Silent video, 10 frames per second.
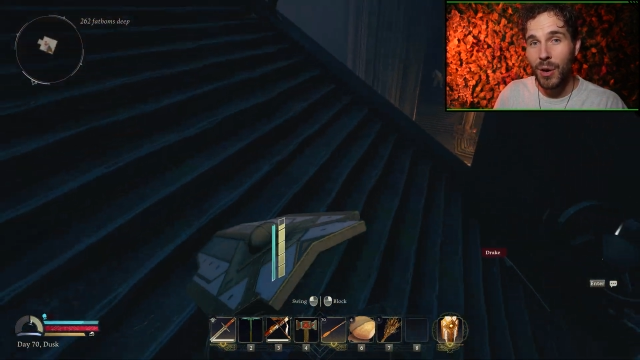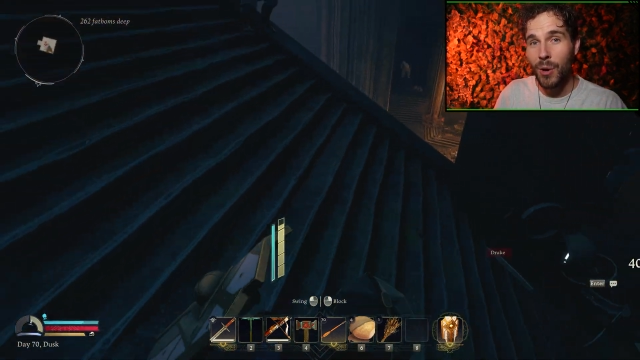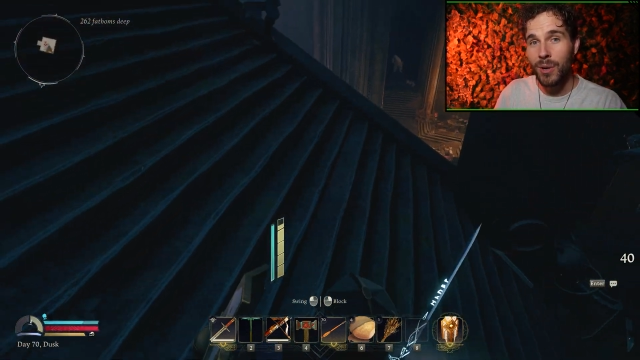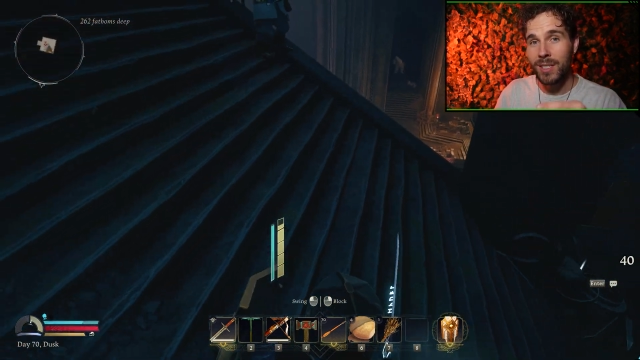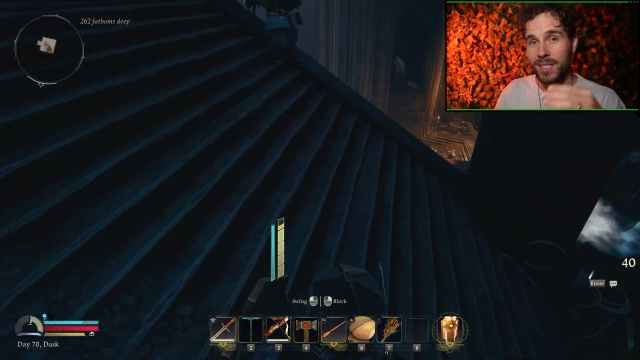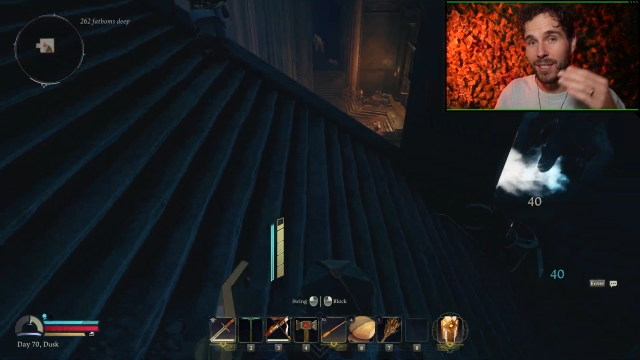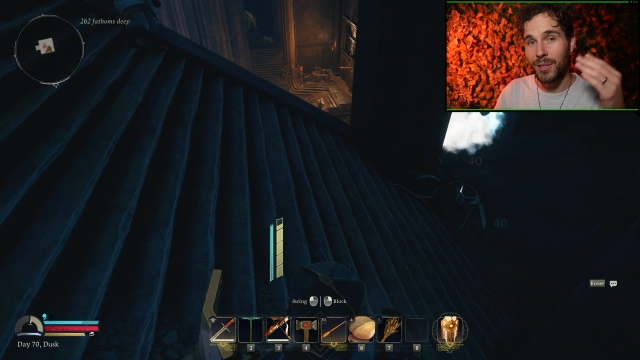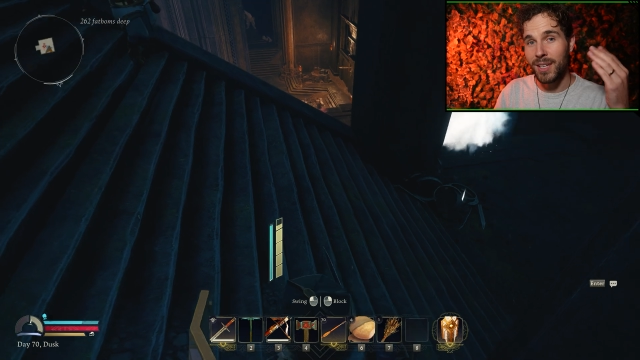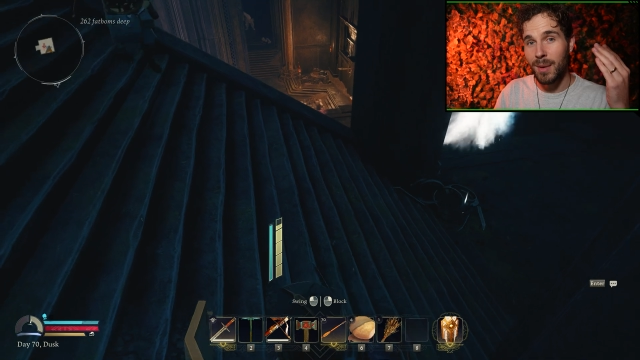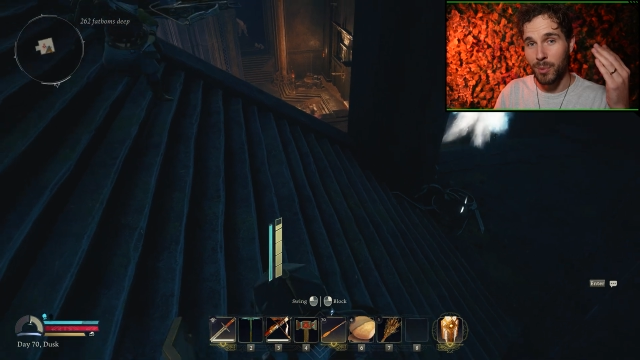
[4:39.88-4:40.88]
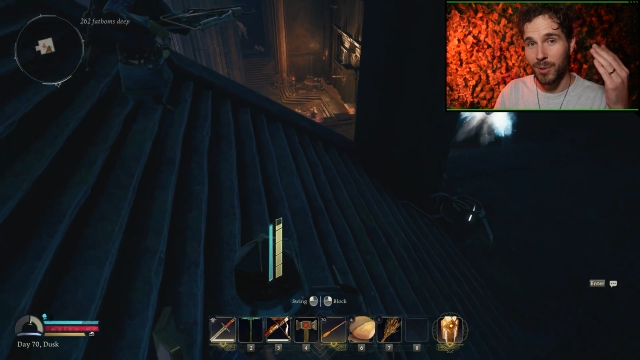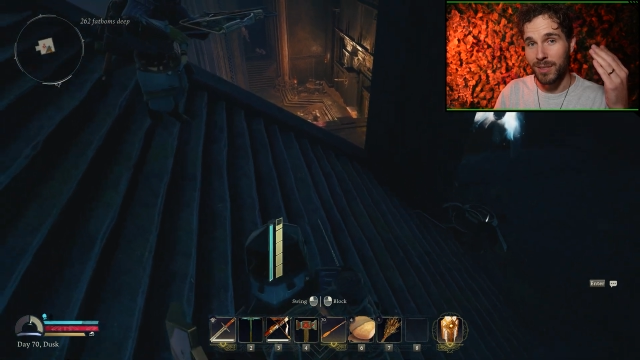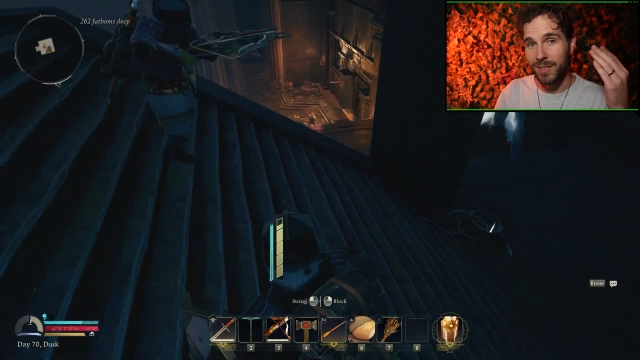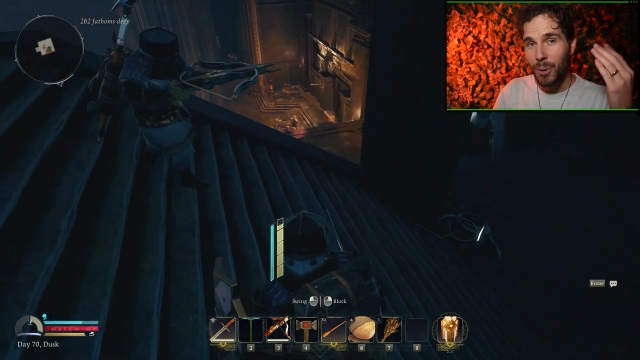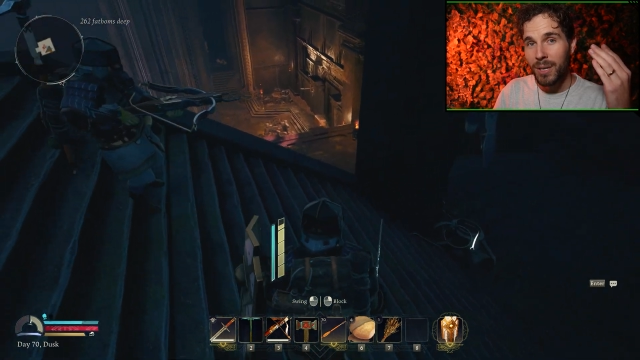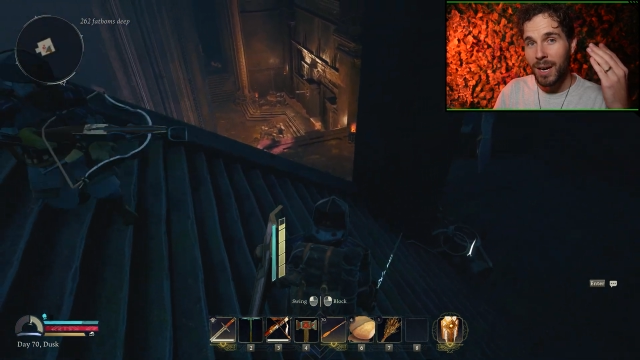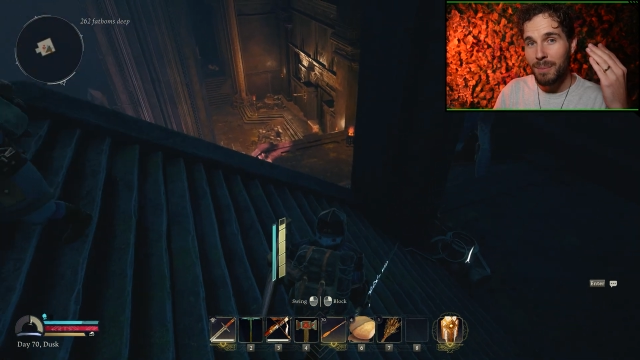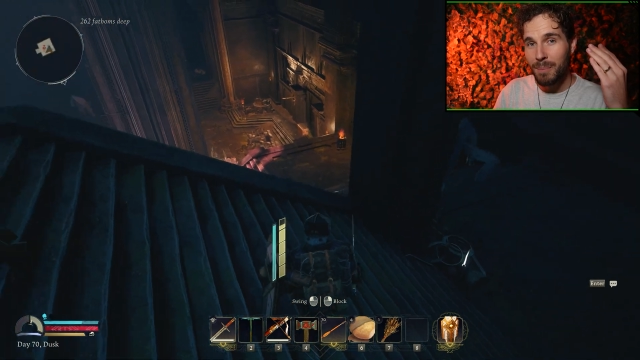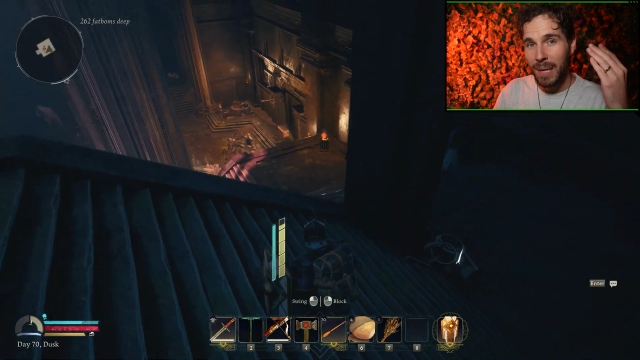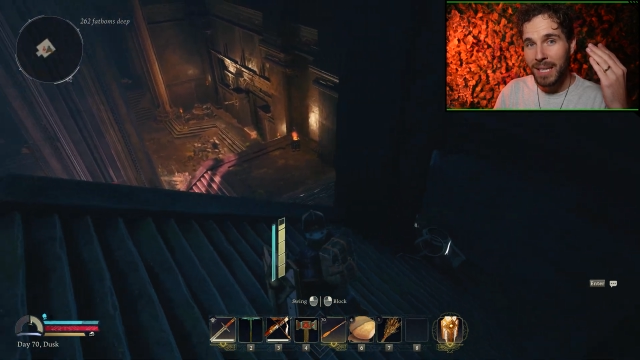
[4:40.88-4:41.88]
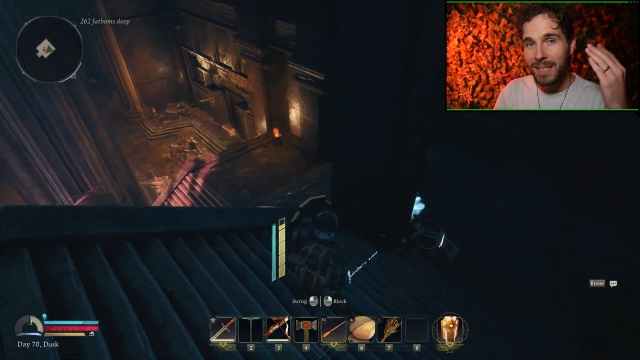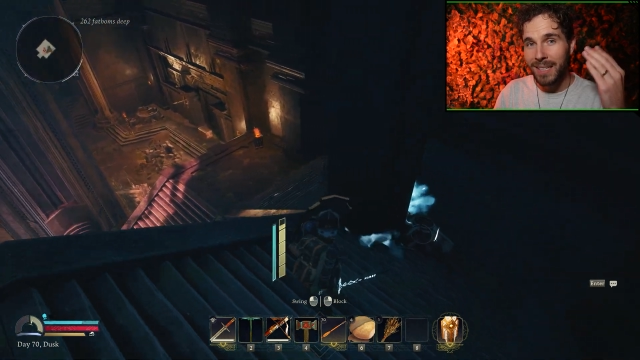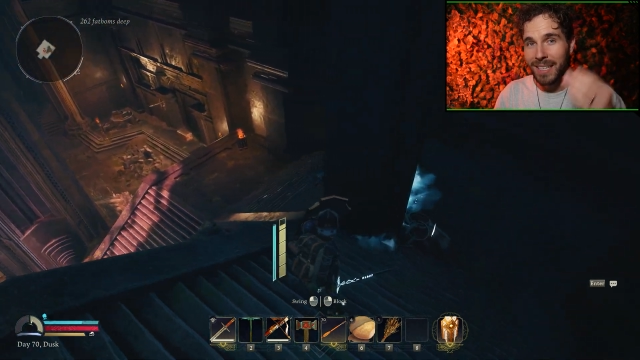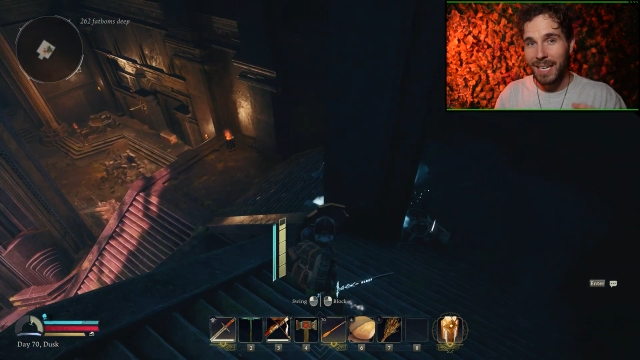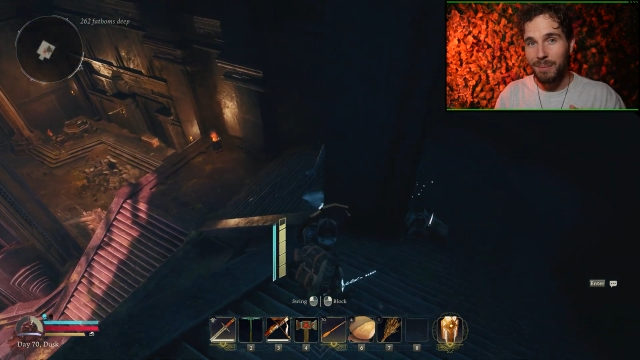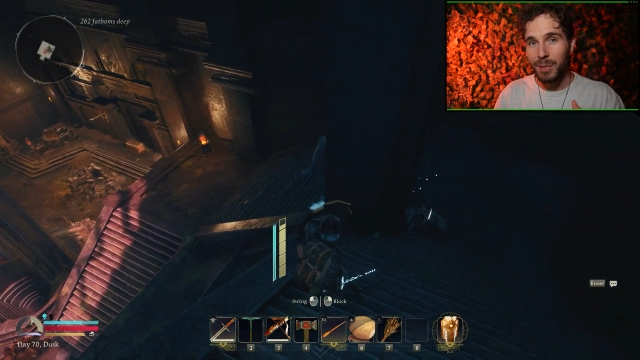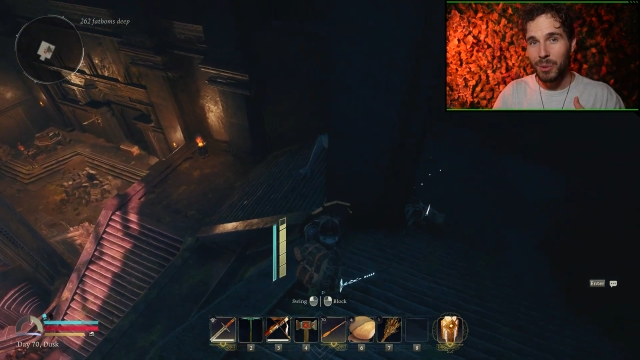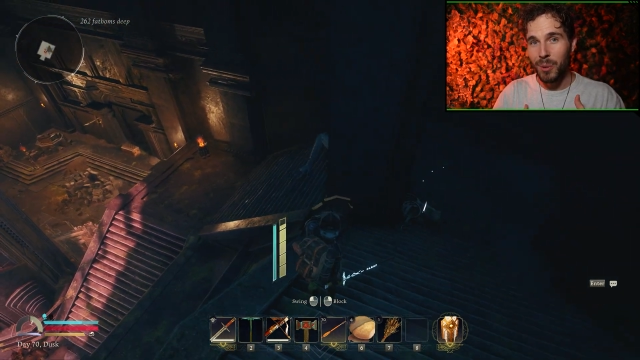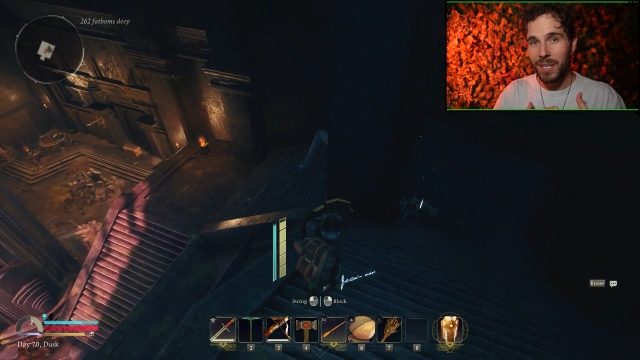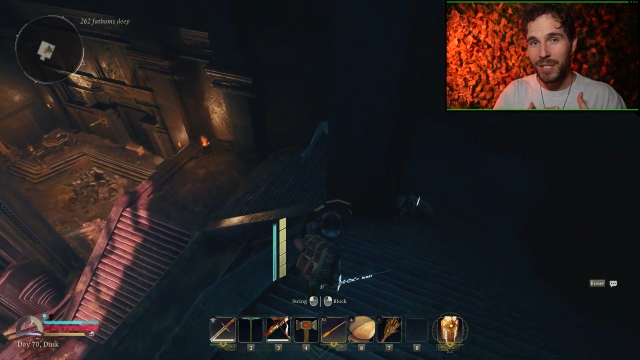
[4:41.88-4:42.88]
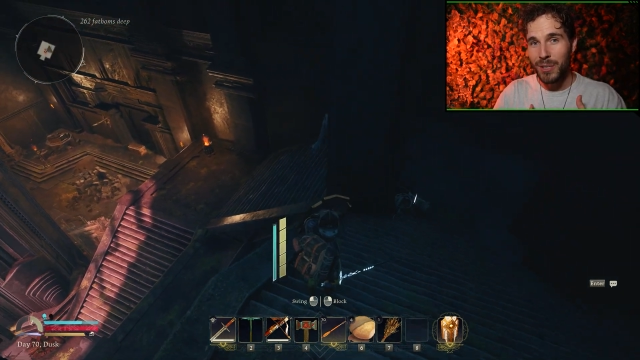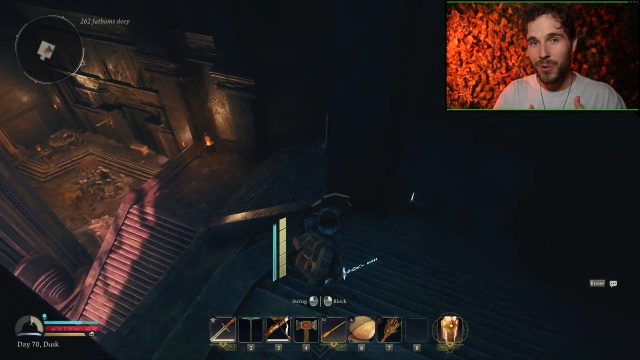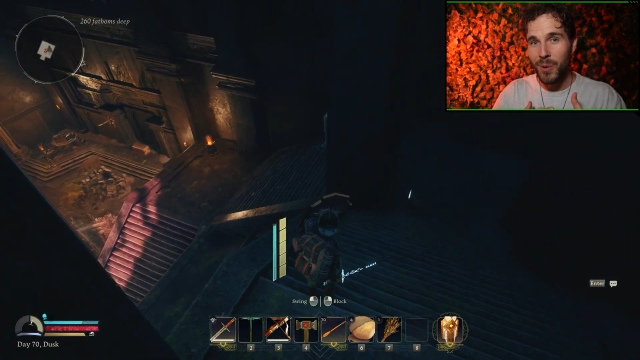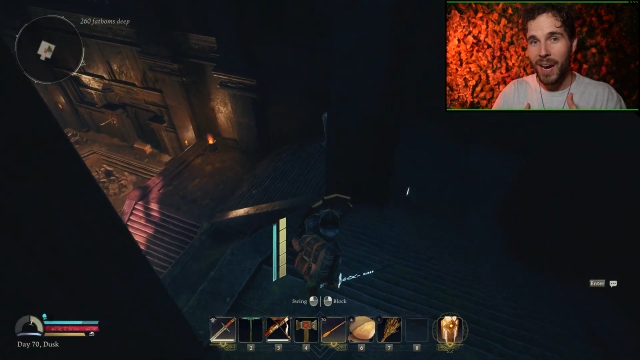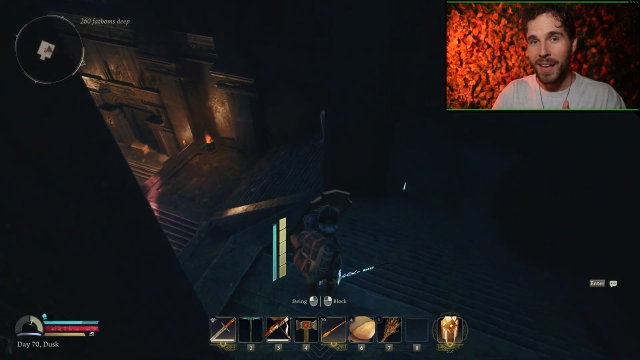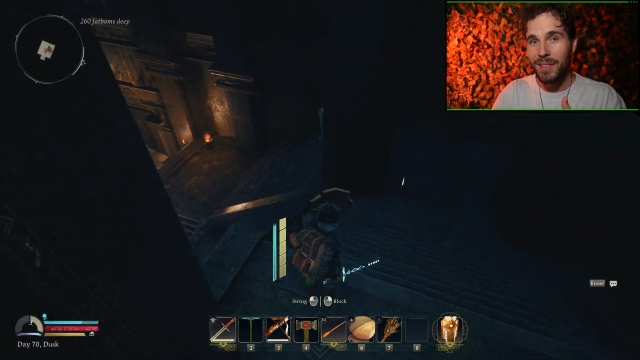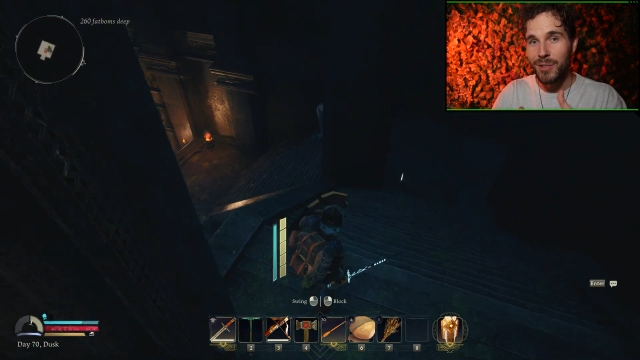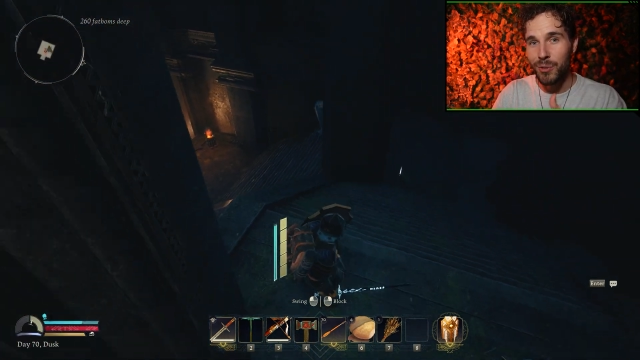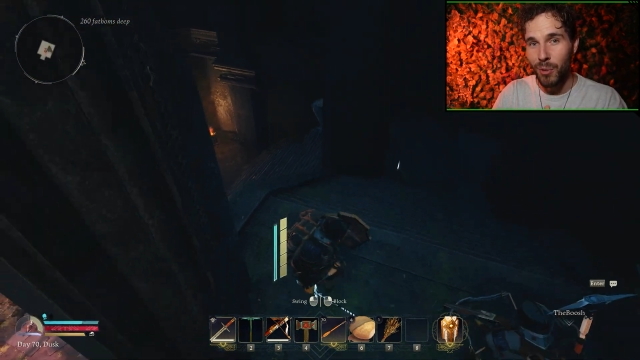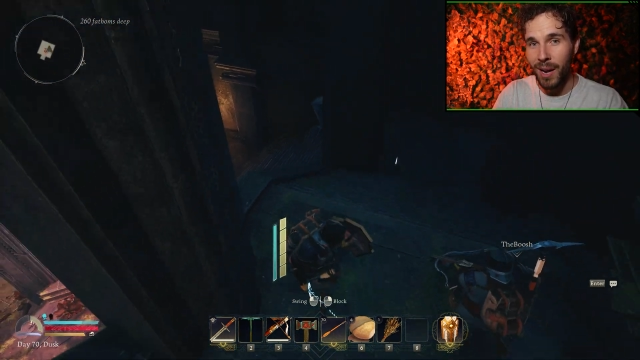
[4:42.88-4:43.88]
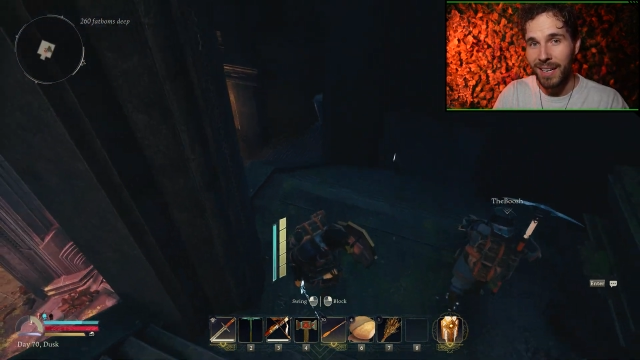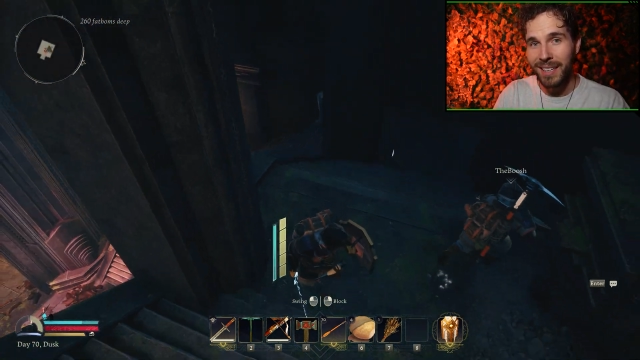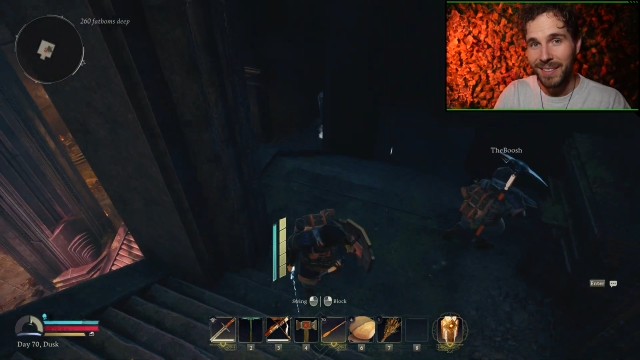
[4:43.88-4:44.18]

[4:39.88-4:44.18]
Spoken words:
turn as it goes upwards, put a pillar in between you and the Drake.